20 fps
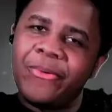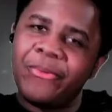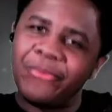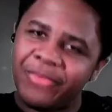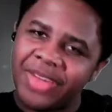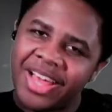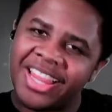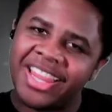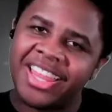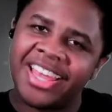
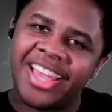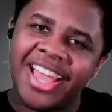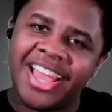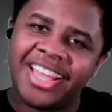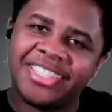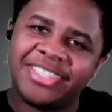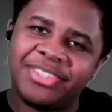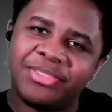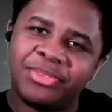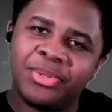Well,
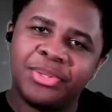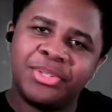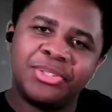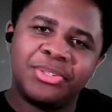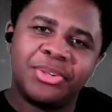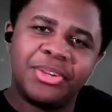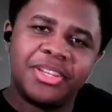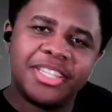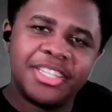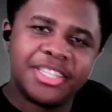guys, if you
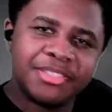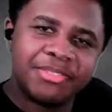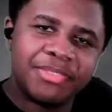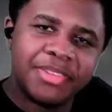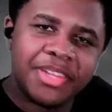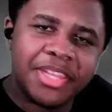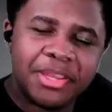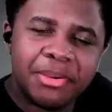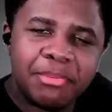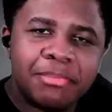enjoyed this
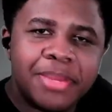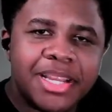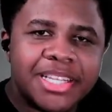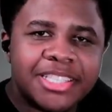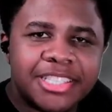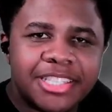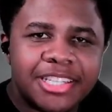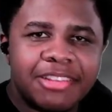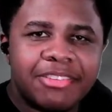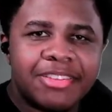video,
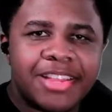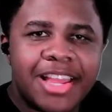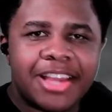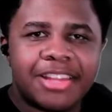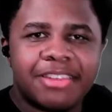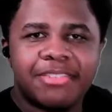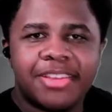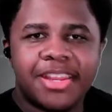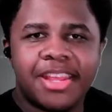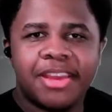make sure you leave a
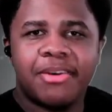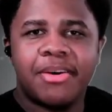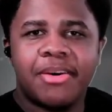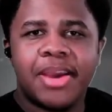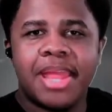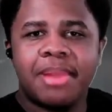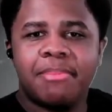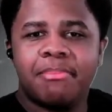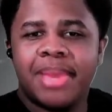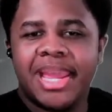like on the video
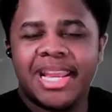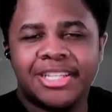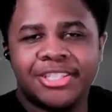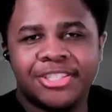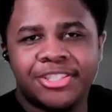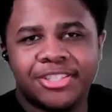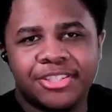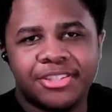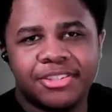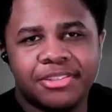and make
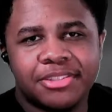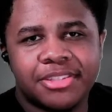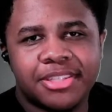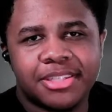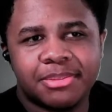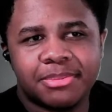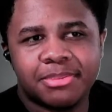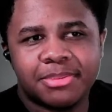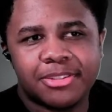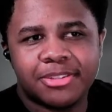sure you
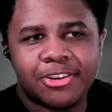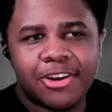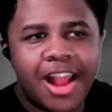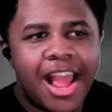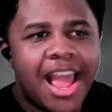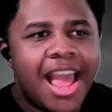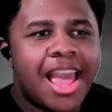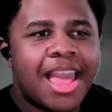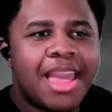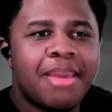
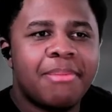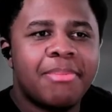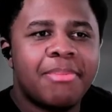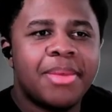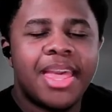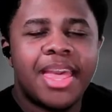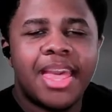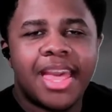subscribe.